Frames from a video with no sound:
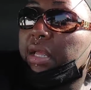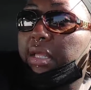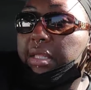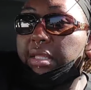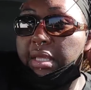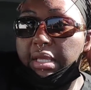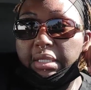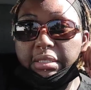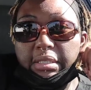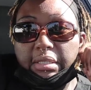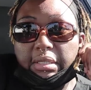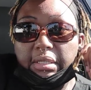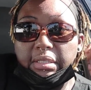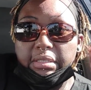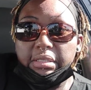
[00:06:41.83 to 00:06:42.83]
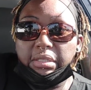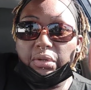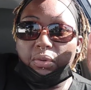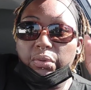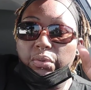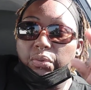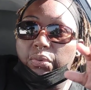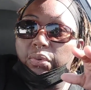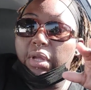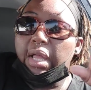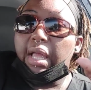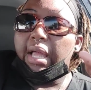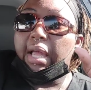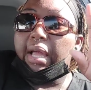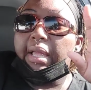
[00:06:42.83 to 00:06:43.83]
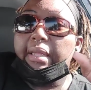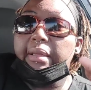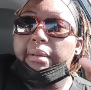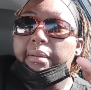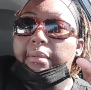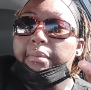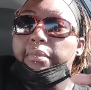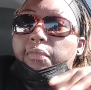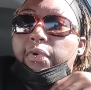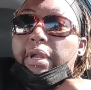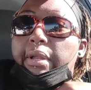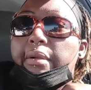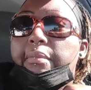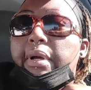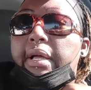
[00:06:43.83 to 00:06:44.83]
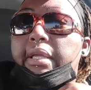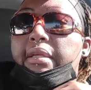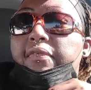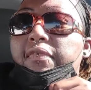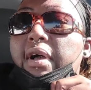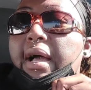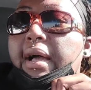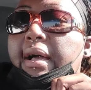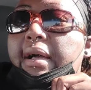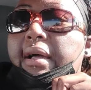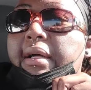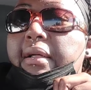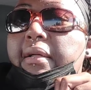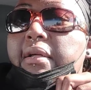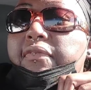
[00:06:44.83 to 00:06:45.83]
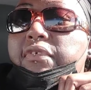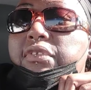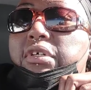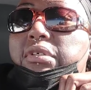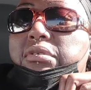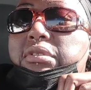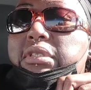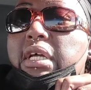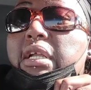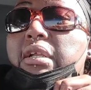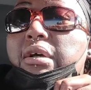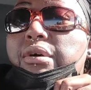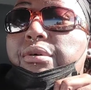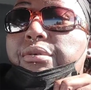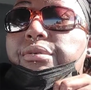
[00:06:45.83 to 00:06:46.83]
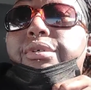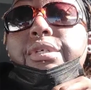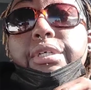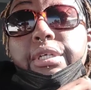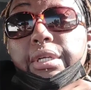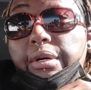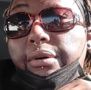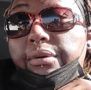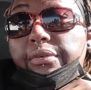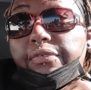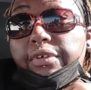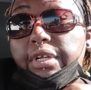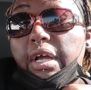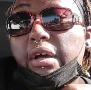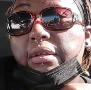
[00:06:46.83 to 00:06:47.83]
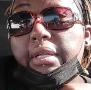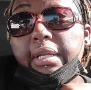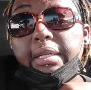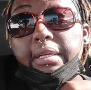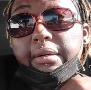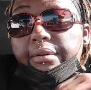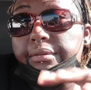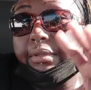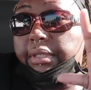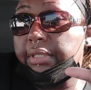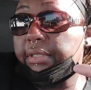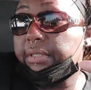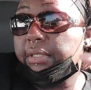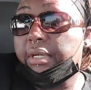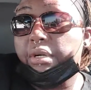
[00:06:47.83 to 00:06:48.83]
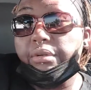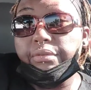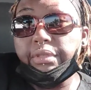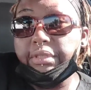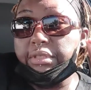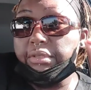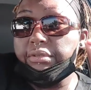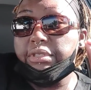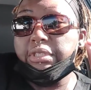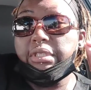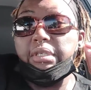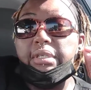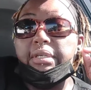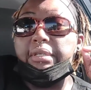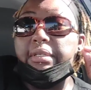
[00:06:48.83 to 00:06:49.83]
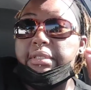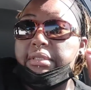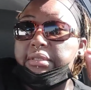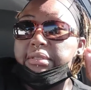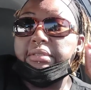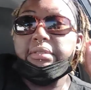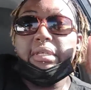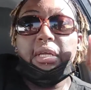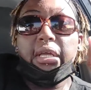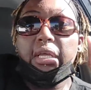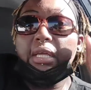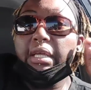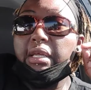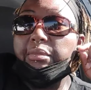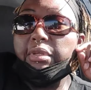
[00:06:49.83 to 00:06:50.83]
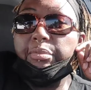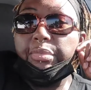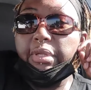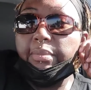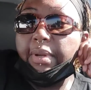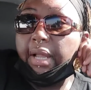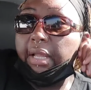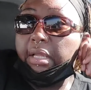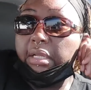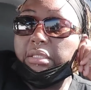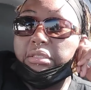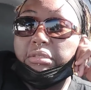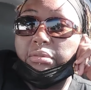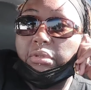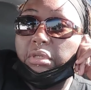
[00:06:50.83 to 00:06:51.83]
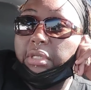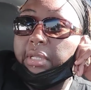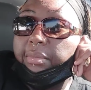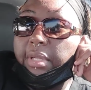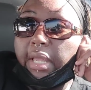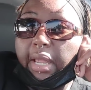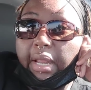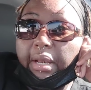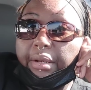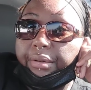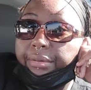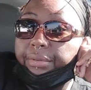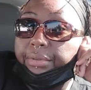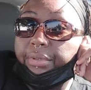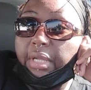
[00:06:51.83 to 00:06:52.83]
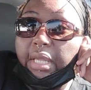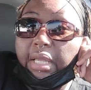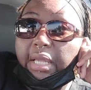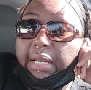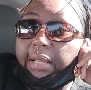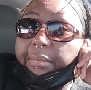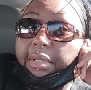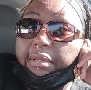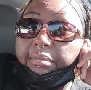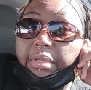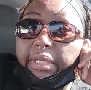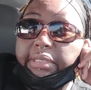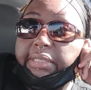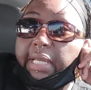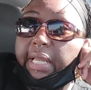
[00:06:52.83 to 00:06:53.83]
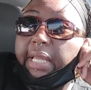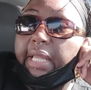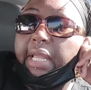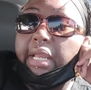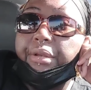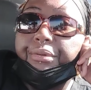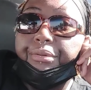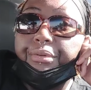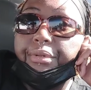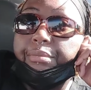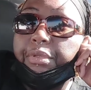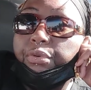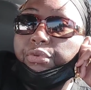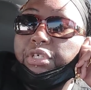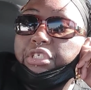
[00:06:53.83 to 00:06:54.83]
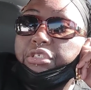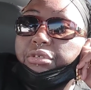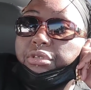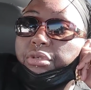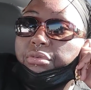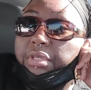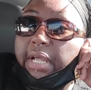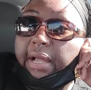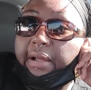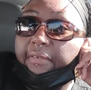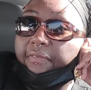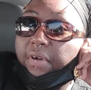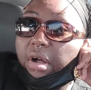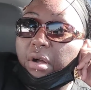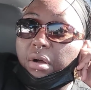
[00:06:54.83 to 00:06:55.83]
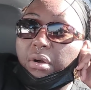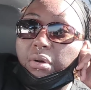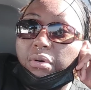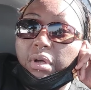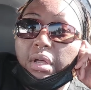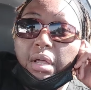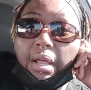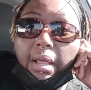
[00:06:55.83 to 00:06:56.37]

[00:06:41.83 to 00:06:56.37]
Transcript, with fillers: yes honey so i am wearing my evil eye for those that know you know for y'all that don't that go research it honey because it be people out here in this world that be hating on you and i mean big time hating on you be wishing on your downfall